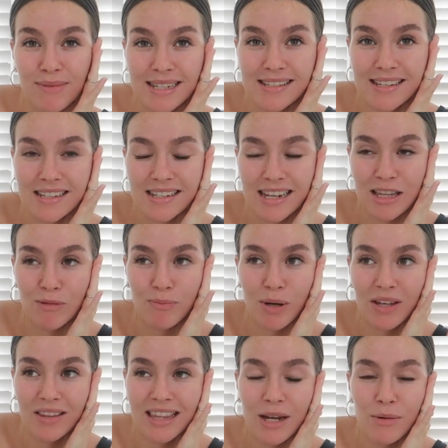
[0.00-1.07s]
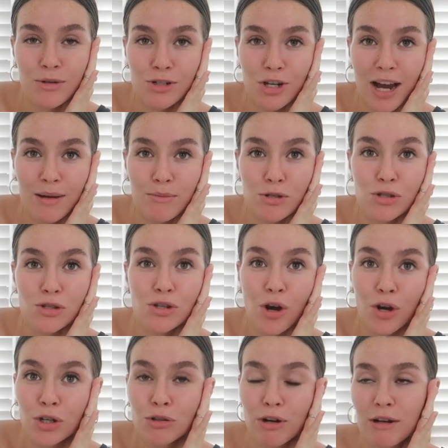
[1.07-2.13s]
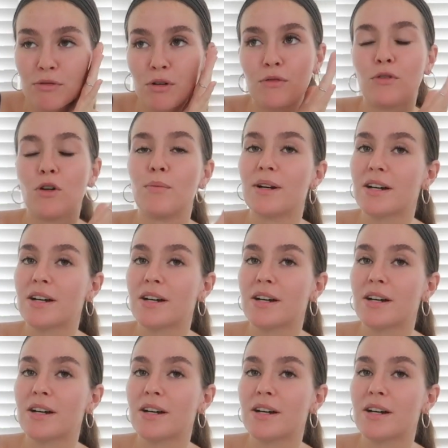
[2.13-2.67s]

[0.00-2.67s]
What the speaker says: my 16th birthday, which I'm so grateful for,